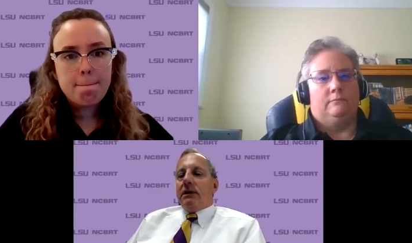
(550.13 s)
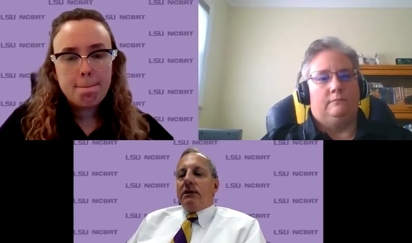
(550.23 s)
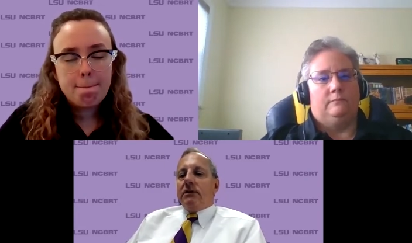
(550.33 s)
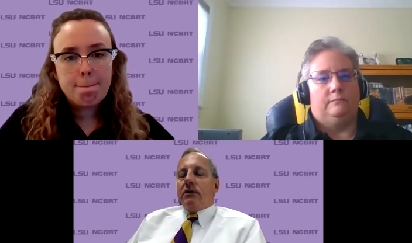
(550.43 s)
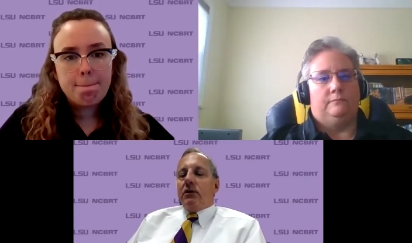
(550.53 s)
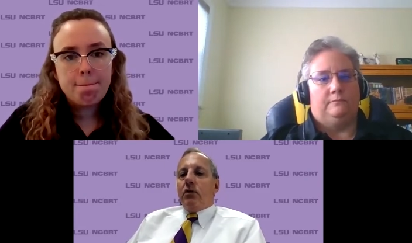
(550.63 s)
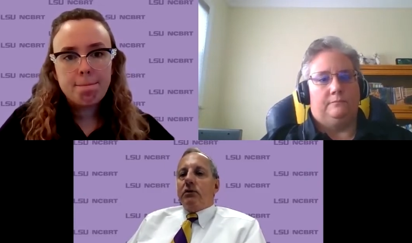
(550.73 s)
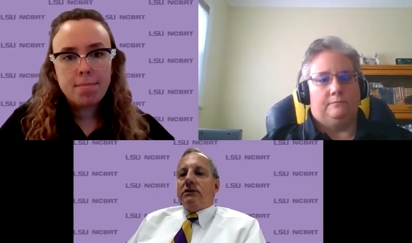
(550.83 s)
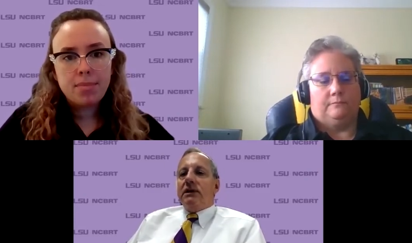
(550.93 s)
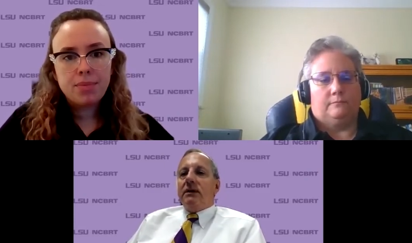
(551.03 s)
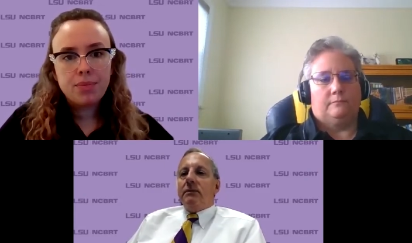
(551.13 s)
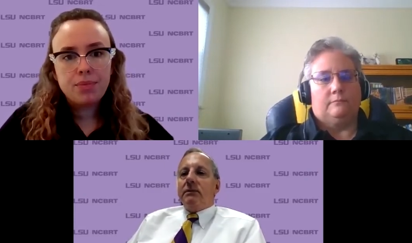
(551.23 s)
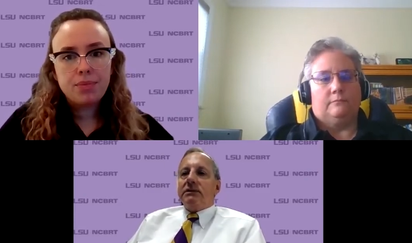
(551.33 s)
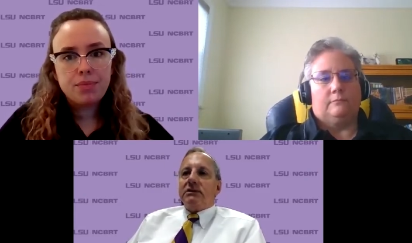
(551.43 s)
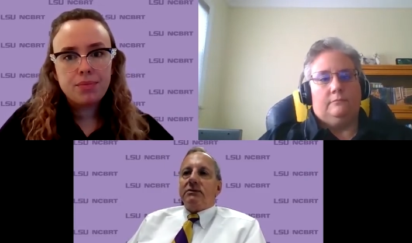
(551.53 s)
Speaker 1: And the core team
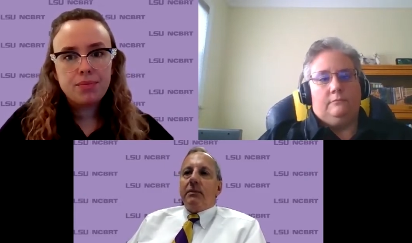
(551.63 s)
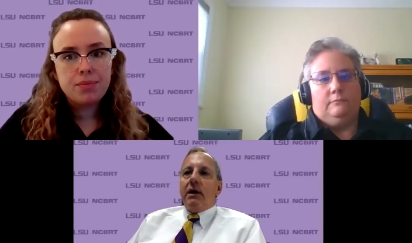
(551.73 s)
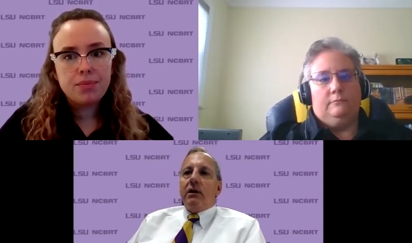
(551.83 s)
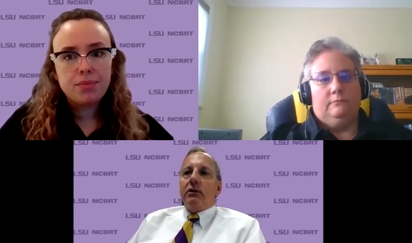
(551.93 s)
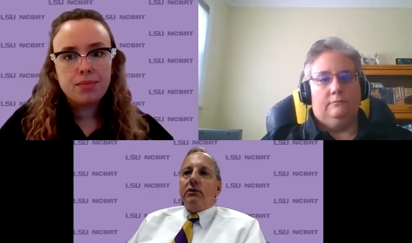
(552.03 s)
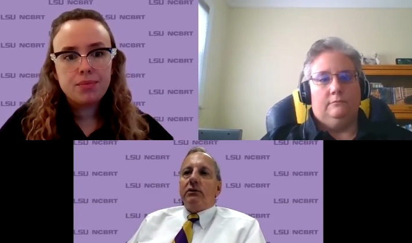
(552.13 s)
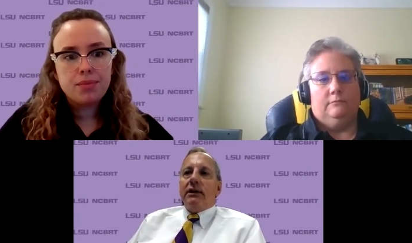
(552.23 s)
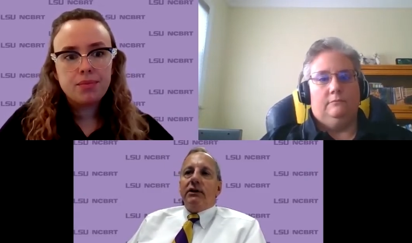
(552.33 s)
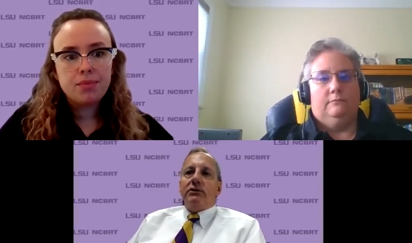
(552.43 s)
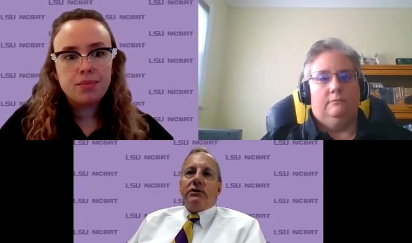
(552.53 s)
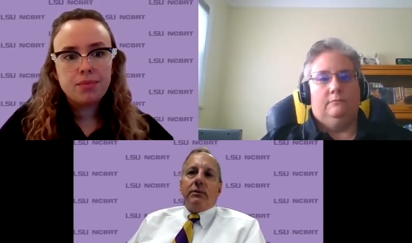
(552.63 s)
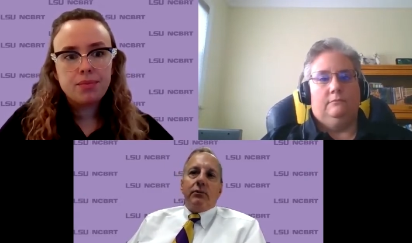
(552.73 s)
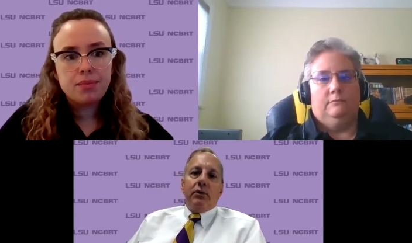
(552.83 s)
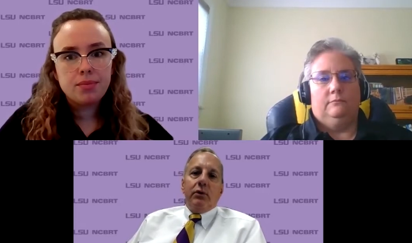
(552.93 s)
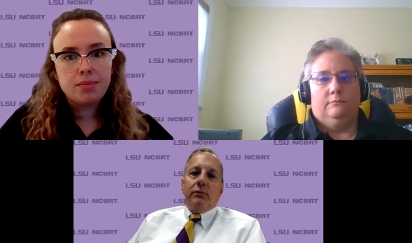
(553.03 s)
is a smaller leadership
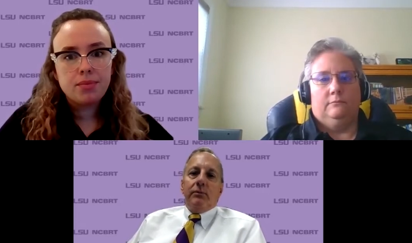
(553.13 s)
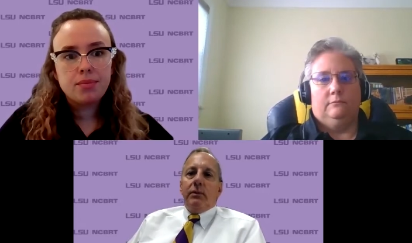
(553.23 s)
group,